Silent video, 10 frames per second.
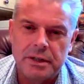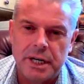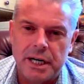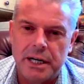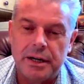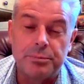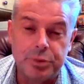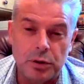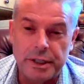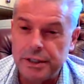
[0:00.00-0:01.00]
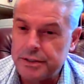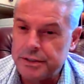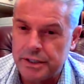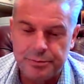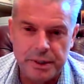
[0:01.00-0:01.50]
employees
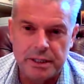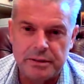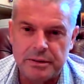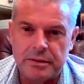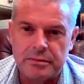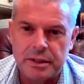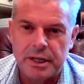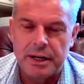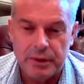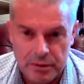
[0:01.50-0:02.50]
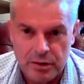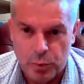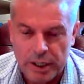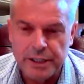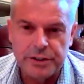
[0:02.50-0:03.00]
have been
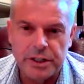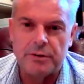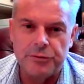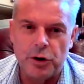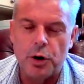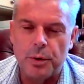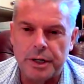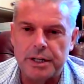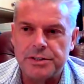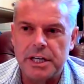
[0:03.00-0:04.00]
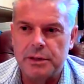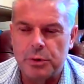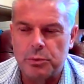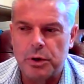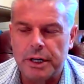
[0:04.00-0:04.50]
willing to come forward and say that
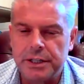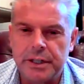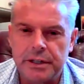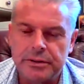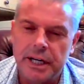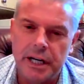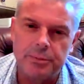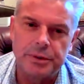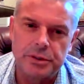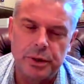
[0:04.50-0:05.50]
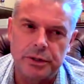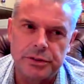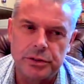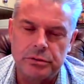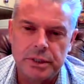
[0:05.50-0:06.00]
we're willing to help as well.
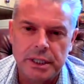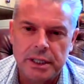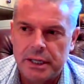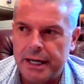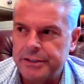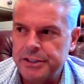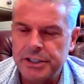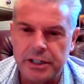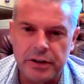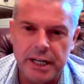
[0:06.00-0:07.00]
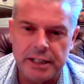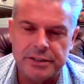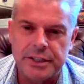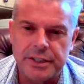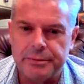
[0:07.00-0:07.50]
So just a
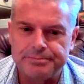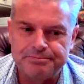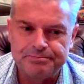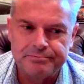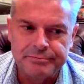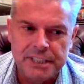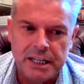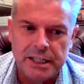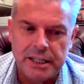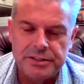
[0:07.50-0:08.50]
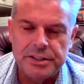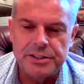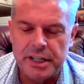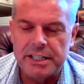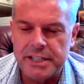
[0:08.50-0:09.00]
great, it's just
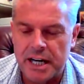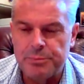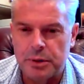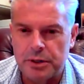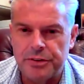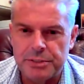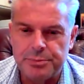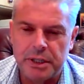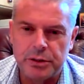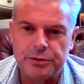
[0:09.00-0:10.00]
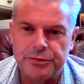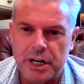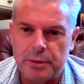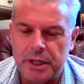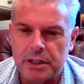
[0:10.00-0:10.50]
an example of us being a good
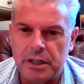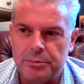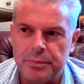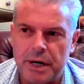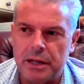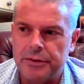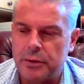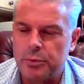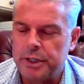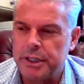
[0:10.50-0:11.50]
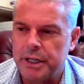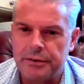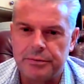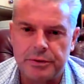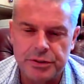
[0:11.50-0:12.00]
family club, Mal, that we
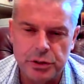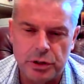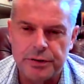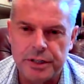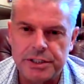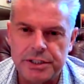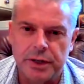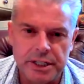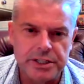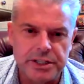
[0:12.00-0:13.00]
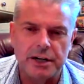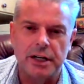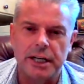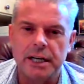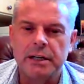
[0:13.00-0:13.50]
have sorted this out
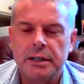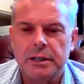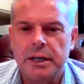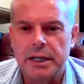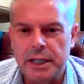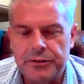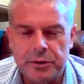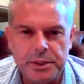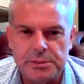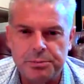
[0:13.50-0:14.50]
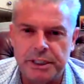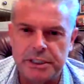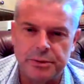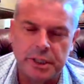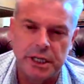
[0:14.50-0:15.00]
internally and everybody's
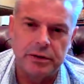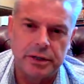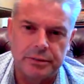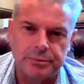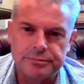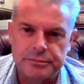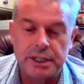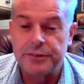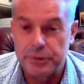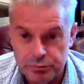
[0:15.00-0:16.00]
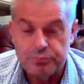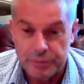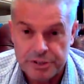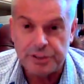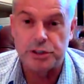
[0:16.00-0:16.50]
pleased with the outcome, given
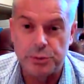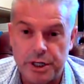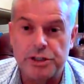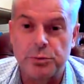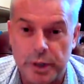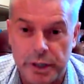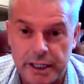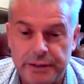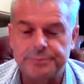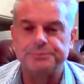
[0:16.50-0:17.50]
the situation we're in.